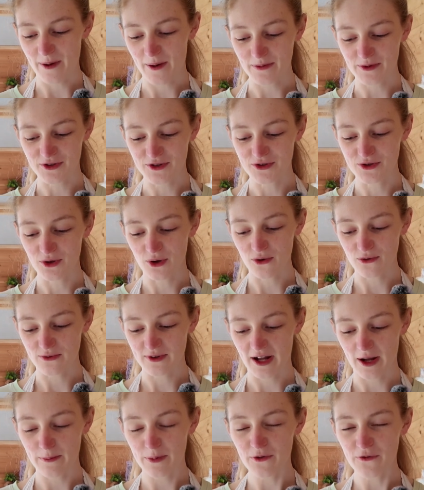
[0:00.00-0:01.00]
I'm just not
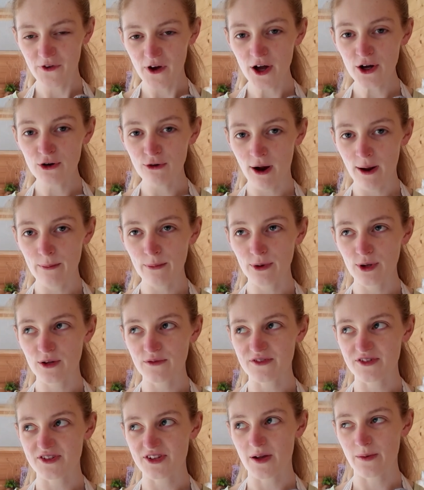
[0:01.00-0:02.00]
I prefer Gramble
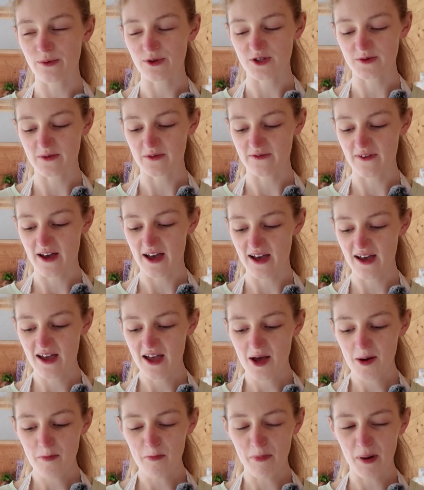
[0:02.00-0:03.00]
over Snubbull, to be fair,
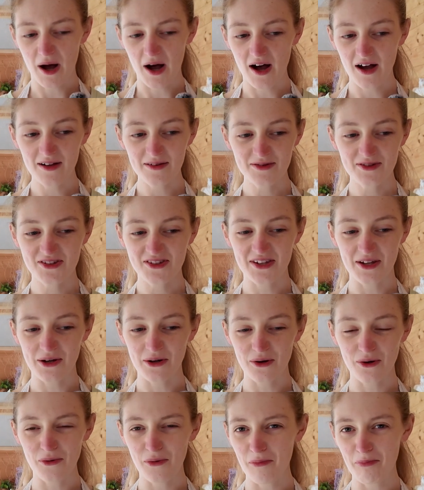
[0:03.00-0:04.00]
but
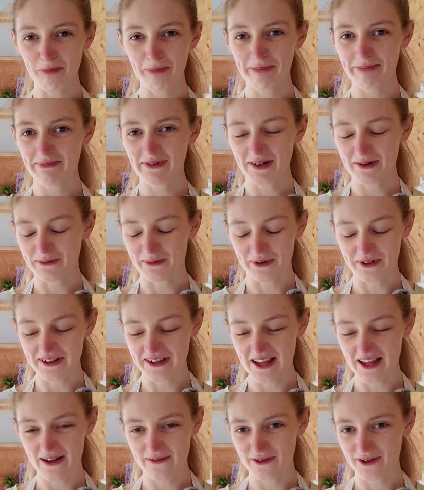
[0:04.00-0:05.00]
still would
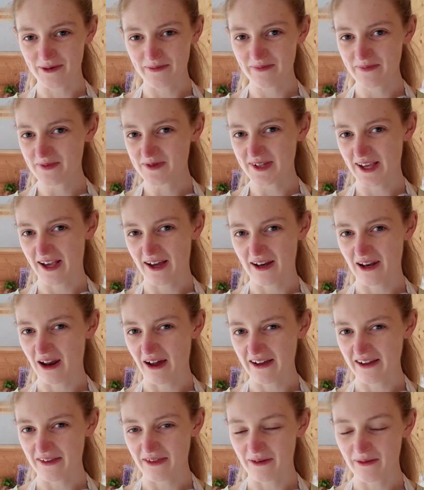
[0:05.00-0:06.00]
never say I
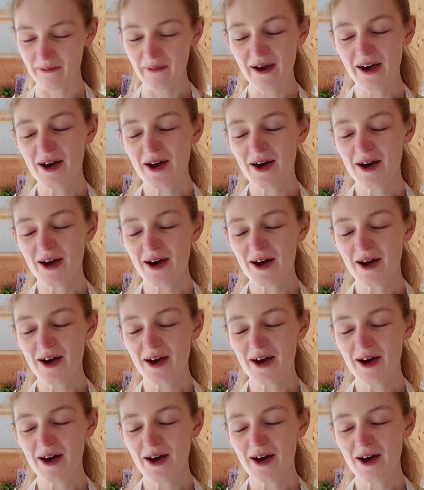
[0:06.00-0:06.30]
like them.